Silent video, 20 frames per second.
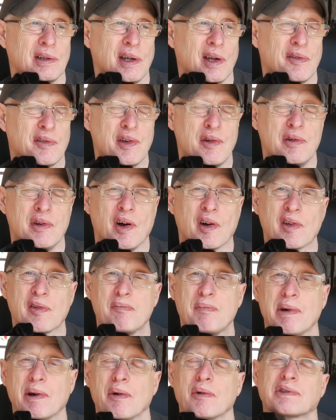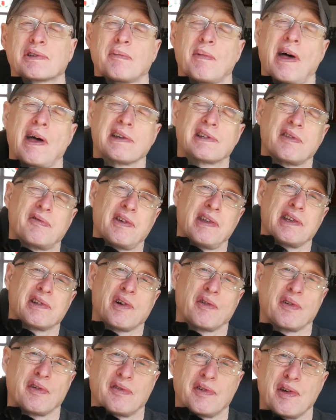a few knife builds and managed to finish
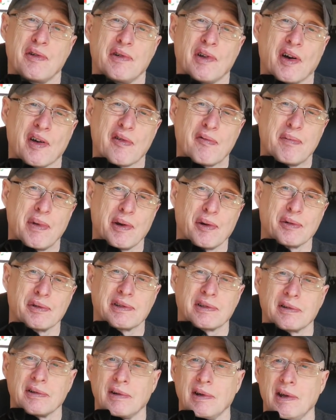off a few knife builds.